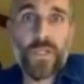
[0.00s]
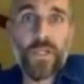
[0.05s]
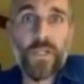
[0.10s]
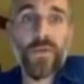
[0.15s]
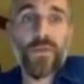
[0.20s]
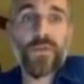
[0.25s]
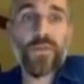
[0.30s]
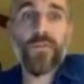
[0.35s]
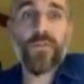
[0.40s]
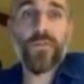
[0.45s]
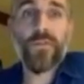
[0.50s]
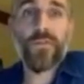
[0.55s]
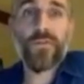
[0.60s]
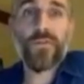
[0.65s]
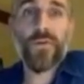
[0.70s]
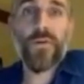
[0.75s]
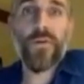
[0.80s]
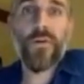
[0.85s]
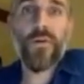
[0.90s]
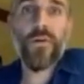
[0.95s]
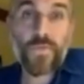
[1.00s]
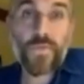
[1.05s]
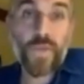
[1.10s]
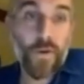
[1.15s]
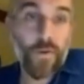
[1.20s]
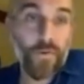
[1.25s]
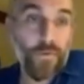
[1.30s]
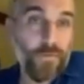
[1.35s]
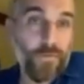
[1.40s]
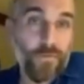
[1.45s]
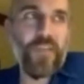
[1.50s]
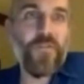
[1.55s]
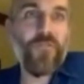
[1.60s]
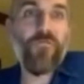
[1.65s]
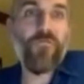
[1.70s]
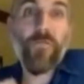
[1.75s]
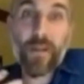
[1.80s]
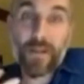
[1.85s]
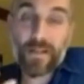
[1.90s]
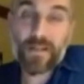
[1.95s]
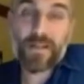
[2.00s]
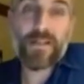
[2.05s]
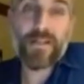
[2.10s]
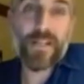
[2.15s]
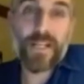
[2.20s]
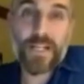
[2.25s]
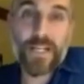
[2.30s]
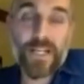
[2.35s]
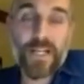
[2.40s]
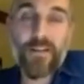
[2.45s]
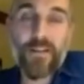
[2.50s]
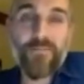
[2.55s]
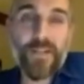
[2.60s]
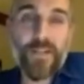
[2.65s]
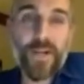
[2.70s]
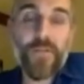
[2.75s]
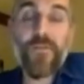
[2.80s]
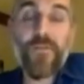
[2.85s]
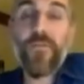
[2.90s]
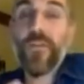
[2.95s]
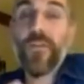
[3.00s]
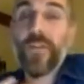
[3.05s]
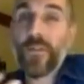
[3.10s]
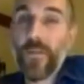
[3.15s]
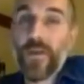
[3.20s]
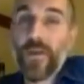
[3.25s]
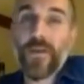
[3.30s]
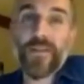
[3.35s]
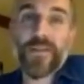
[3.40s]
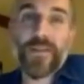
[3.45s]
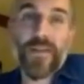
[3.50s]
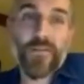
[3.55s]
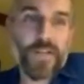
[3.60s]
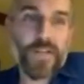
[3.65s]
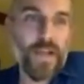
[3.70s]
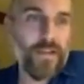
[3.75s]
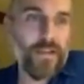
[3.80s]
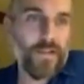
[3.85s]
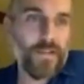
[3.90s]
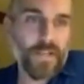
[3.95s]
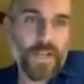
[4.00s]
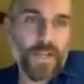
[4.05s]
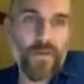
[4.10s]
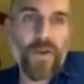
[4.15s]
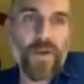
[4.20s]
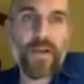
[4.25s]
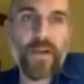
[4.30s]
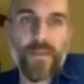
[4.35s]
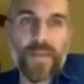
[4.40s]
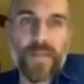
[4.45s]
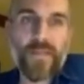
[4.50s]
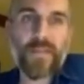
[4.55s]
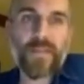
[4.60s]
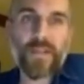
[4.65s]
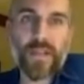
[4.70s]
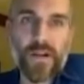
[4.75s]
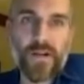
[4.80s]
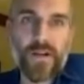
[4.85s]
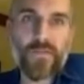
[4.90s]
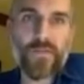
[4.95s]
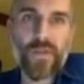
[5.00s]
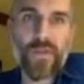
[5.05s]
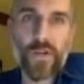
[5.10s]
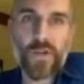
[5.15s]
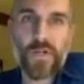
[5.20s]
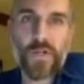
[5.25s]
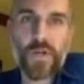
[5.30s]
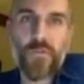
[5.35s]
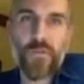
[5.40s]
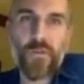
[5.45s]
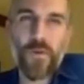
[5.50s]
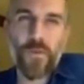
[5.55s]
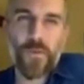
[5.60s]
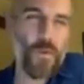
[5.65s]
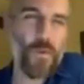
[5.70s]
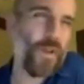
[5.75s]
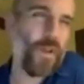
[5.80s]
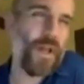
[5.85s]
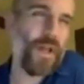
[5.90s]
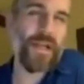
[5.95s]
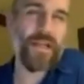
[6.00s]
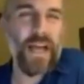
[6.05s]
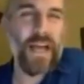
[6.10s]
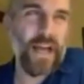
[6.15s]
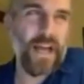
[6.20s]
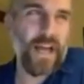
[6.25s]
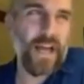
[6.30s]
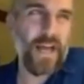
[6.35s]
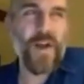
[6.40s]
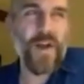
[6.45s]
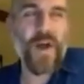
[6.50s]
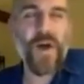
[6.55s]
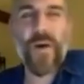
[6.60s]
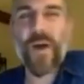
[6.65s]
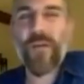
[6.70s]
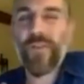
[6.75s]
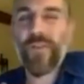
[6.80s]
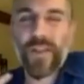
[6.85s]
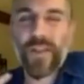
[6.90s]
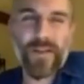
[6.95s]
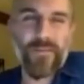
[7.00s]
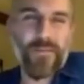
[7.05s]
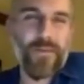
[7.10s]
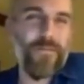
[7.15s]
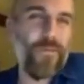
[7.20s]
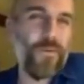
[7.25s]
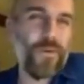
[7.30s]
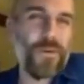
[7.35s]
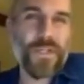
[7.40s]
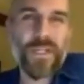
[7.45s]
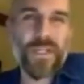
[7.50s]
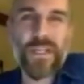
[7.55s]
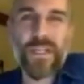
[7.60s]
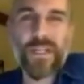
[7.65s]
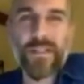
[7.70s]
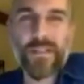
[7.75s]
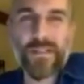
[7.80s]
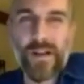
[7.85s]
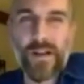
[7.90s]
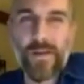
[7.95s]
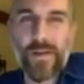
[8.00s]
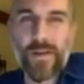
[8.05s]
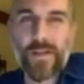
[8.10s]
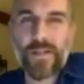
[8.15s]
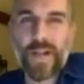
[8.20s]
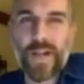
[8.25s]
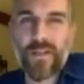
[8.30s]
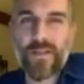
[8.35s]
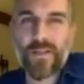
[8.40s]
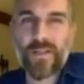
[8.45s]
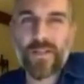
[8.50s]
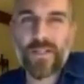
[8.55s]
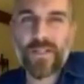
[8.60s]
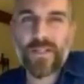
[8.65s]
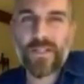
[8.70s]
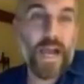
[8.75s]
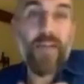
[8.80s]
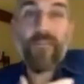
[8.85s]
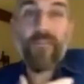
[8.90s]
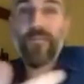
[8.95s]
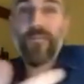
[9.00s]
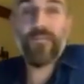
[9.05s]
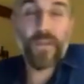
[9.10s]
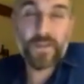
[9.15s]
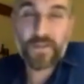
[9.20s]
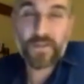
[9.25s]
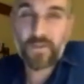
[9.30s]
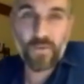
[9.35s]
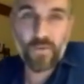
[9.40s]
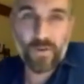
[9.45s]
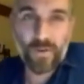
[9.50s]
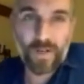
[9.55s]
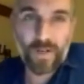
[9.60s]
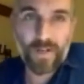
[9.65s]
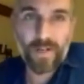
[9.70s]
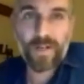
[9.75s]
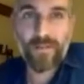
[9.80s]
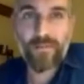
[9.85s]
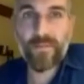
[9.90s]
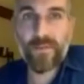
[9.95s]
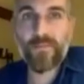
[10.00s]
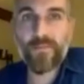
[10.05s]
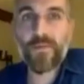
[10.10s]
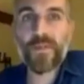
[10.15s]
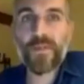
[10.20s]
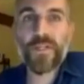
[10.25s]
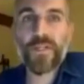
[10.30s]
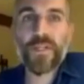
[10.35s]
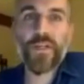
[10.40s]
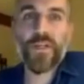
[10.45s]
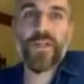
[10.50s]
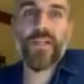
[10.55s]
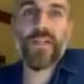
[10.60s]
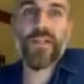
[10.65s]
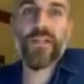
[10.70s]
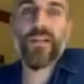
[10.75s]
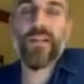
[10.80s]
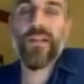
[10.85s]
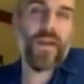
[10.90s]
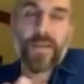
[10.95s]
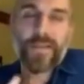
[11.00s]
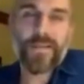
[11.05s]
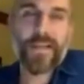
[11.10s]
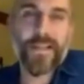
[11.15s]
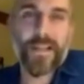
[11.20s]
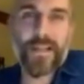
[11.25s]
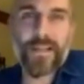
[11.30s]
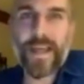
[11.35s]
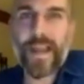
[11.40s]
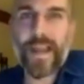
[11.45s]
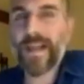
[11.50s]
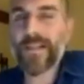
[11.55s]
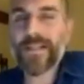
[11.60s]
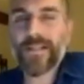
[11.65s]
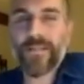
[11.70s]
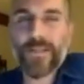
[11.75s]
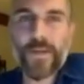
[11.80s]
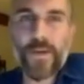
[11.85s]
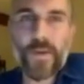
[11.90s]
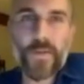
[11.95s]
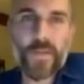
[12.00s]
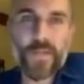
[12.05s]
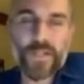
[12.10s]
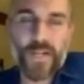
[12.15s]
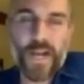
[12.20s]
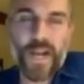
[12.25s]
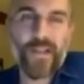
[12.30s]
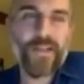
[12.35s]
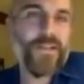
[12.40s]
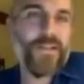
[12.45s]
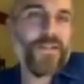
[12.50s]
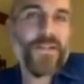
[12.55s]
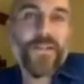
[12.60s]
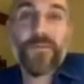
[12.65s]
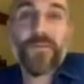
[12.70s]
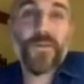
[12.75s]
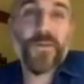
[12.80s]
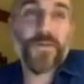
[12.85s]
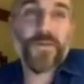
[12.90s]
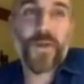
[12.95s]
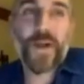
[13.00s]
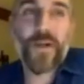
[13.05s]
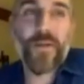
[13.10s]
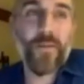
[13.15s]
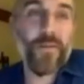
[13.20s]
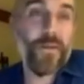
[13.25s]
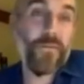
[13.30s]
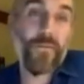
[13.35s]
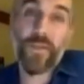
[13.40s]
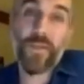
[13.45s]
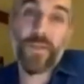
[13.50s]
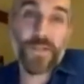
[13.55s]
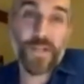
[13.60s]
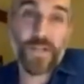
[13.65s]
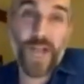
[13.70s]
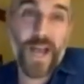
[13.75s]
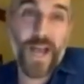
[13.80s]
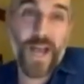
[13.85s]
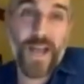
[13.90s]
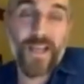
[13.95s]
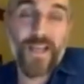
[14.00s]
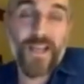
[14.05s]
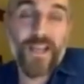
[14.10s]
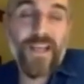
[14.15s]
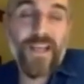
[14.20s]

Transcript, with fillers: a locus of control. So if you've written, uh, you know, if you've experienced tough challenges, I recommend this narrative structure. If you're more like, ah, I don't know, I feel like I'd be forcing it to talk about challenges. I haven't faced war and been persecuted. And I'm not saying that that has to be the only challenge. Some students write about being really shy.